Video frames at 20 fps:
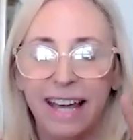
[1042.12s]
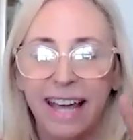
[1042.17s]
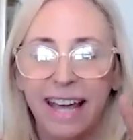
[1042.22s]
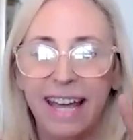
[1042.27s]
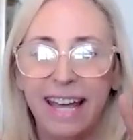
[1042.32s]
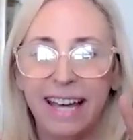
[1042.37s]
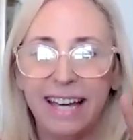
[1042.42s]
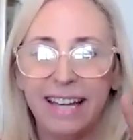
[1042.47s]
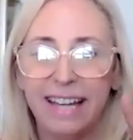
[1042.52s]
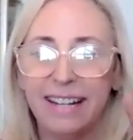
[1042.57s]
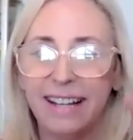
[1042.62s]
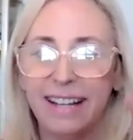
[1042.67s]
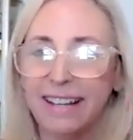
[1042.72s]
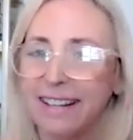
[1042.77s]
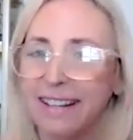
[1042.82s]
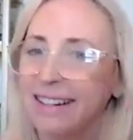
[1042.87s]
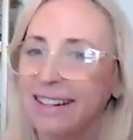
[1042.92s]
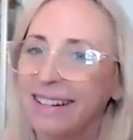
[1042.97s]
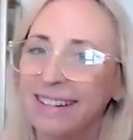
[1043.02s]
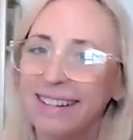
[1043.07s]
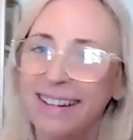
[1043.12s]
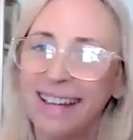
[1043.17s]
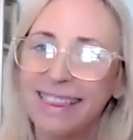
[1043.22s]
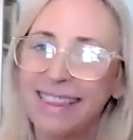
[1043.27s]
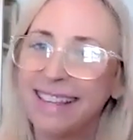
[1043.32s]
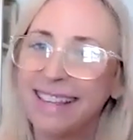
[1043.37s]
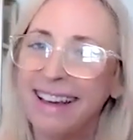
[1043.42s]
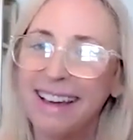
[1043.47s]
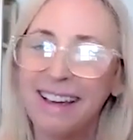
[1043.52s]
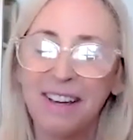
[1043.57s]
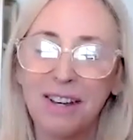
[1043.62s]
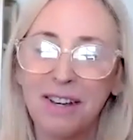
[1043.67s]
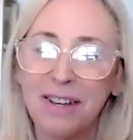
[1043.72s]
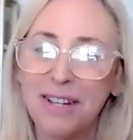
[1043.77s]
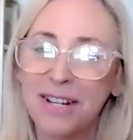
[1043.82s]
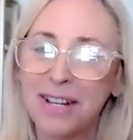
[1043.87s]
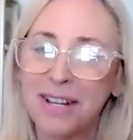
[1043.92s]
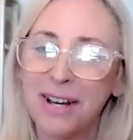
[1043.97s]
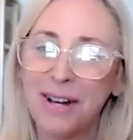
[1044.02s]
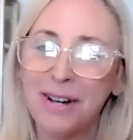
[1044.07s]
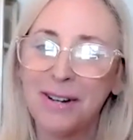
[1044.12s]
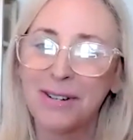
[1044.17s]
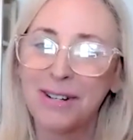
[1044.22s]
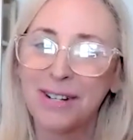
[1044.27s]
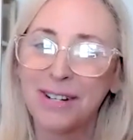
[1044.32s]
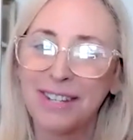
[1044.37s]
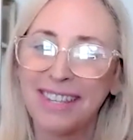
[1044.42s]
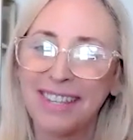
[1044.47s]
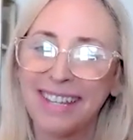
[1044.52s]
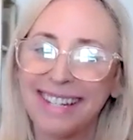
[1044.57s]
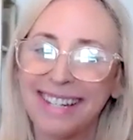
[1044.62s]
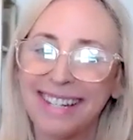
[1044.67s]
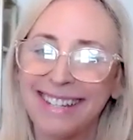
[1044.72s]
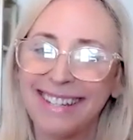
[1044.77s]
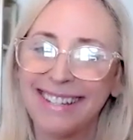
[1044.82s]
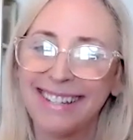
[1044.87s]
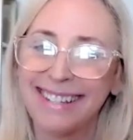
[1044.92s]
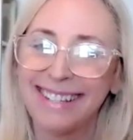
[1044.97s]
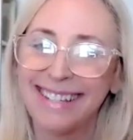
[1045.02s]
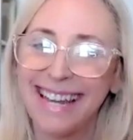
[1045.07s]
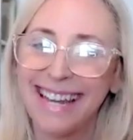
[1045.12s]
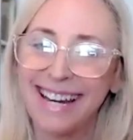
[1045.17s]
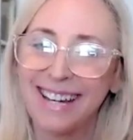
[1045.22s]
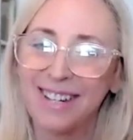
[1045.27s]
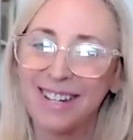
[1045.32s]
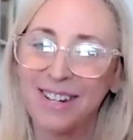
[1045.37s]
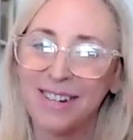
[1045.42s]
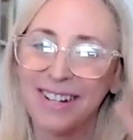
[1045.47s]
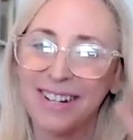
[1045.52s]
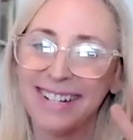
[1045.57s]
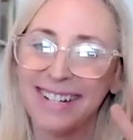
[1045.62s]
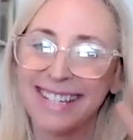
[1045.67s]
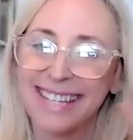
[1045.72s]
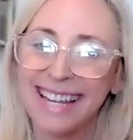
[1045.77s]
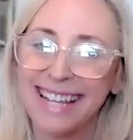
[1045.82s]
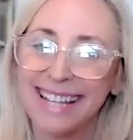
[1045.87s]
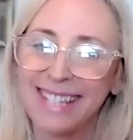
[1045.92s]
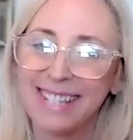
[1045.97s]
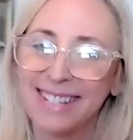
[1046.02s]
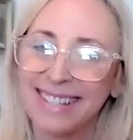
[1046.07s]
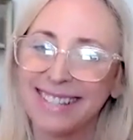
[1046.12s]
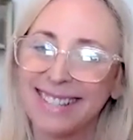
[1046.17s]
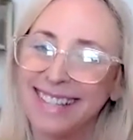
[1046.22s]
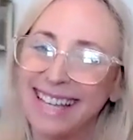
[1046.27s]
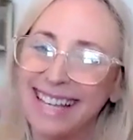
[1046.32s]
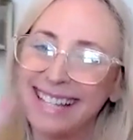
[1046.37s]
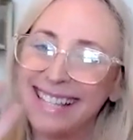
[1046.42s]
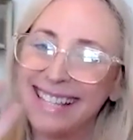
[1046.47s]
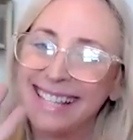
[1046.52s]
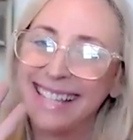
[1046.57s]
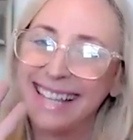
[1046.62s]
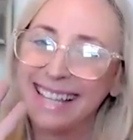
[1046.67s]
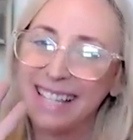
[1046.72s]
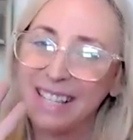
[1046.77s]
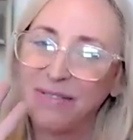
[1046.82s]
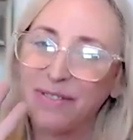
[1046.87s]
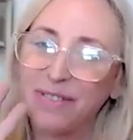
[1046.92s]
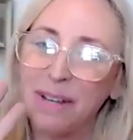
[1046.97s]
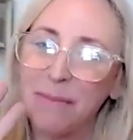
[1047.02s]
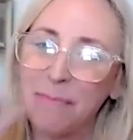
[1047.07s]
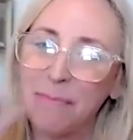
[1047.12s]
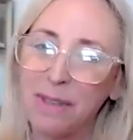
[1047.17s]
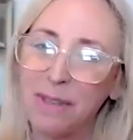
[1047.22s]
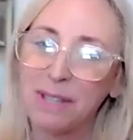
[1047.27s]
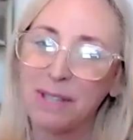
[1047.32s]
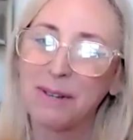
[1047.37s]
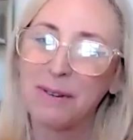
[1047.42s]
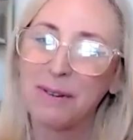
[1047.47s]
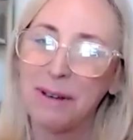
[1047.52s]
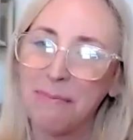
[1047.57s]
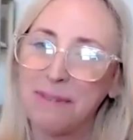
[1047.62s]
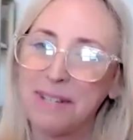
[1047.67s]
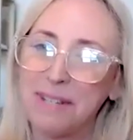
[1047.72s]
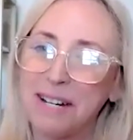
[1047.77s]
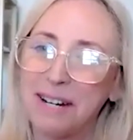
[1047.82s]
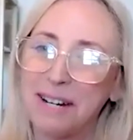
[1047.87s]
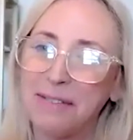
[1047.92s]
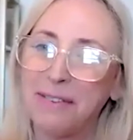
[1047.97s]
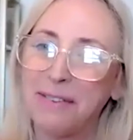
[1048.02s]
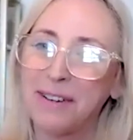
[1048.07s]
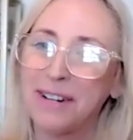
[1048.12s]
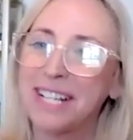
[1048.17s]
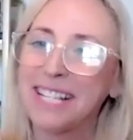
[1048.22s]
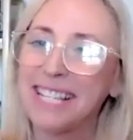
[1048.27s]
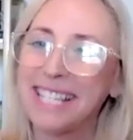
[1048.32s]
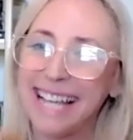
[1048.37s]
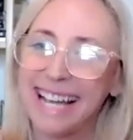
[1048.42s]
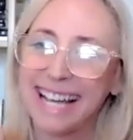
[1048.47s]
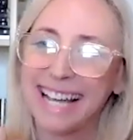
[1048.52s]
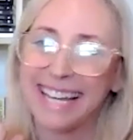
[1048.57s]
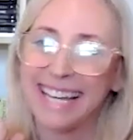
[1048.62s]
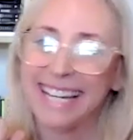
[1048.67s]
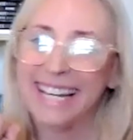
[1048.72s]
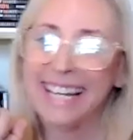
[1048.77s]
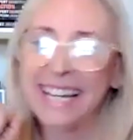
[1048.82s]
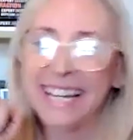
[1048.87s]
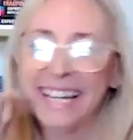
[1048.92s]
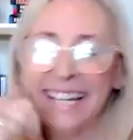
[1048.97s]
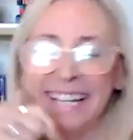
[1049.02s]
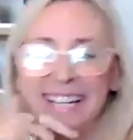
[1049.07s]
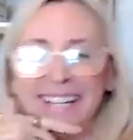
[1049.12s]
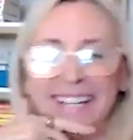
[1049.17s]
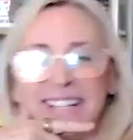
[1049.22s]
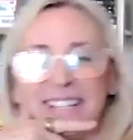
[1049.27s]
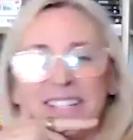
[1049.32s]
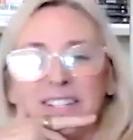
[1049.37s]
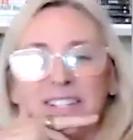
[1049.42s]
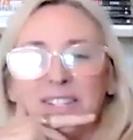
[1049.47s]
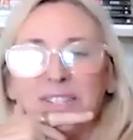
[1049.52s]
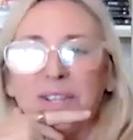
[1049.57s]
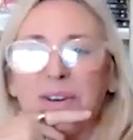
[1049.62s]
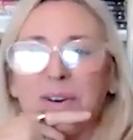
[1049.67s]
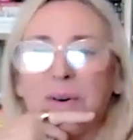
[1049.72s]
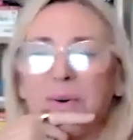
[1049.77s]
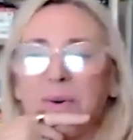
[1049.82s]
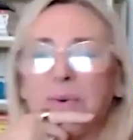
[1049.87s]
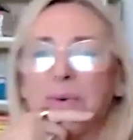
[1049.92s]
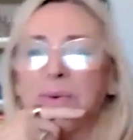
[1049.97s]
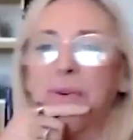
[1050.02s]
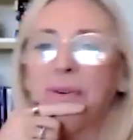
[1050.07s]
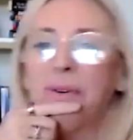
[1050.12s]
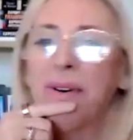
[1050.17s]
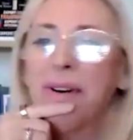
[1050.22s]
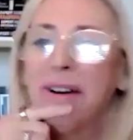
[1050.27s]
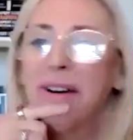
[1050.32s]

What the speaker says: and nothing like a good coach that takes you and says, let's flip the script here for a second. So